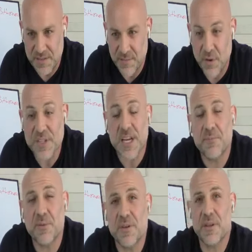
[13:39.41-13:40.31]
For
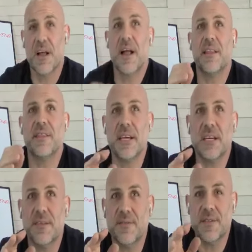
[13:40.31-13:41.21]
example, think
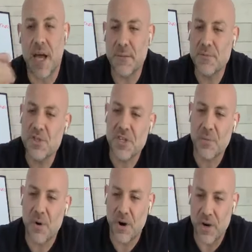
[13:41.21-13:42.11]
of lime juice in a
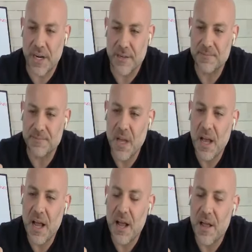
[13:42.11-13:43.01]
margarita.
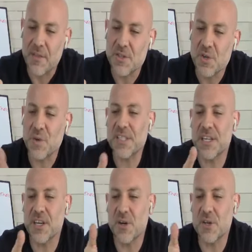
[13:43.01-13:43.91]
There's a reason
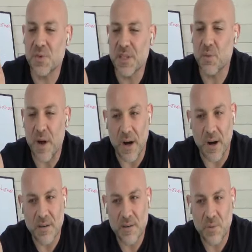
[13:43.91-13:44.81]
it goes really
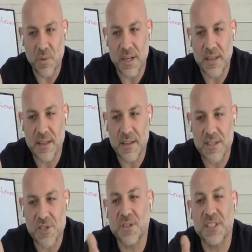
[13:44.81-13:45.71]
well with
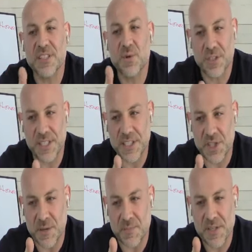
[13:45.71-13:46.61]
salted tortilla
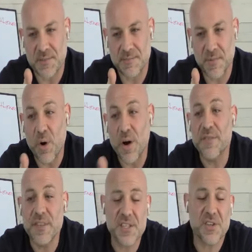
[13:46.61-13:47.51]
chips, or
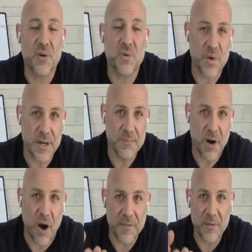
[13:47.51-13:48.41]
even the salt rim
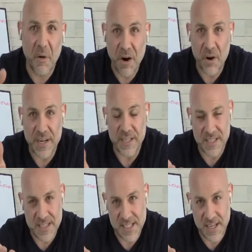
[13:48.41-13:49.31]
on the margarita
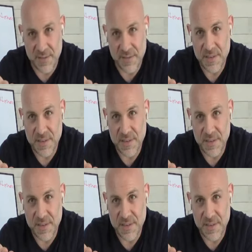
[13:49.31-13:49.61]
itself.